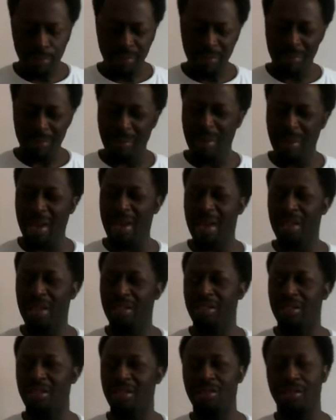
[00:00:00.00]

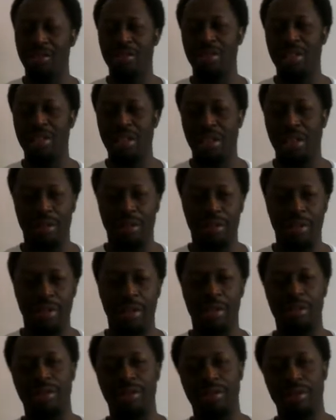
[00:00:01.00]
past year
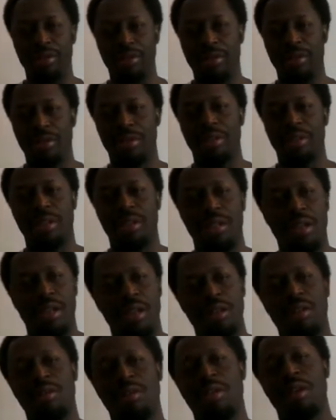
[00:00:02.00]
now. I
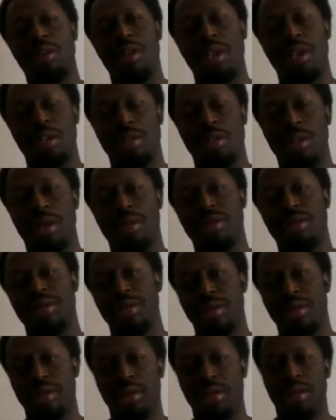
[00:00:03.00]
go like one a
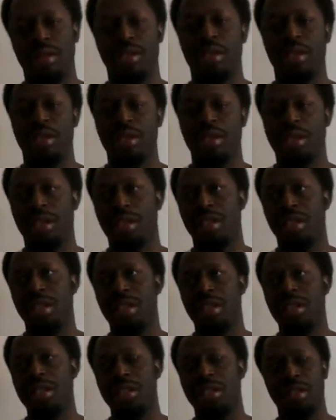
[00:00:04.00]
month, at
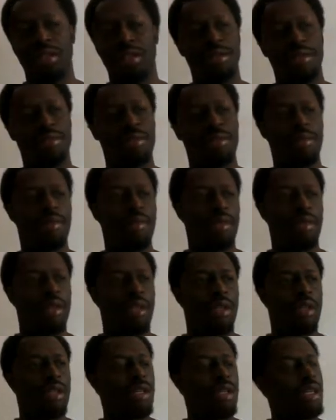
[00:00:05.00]
least.
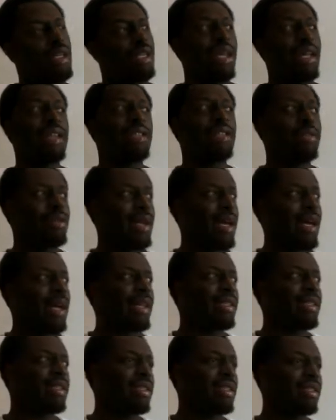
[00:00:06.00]
And I do
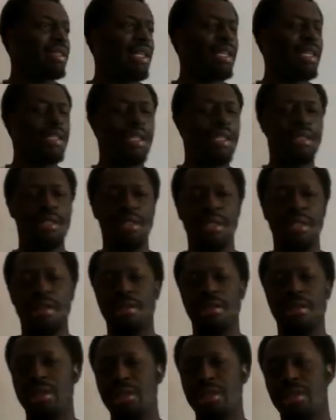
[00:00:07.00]
that not
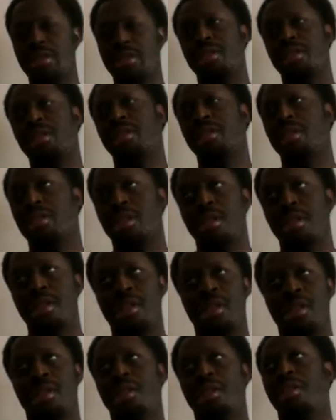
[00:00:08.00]
necessarily.
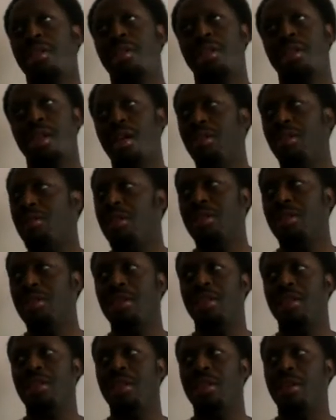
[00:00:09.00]
I don't
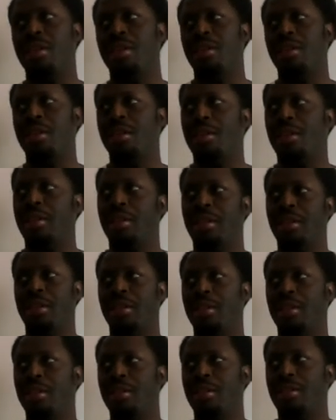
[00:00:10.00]
necessarily
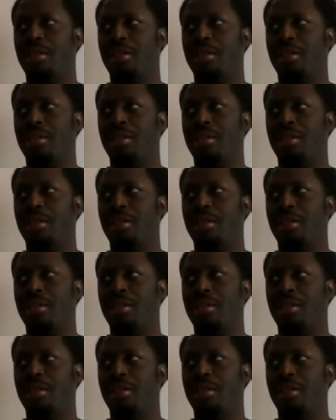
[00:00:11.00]
want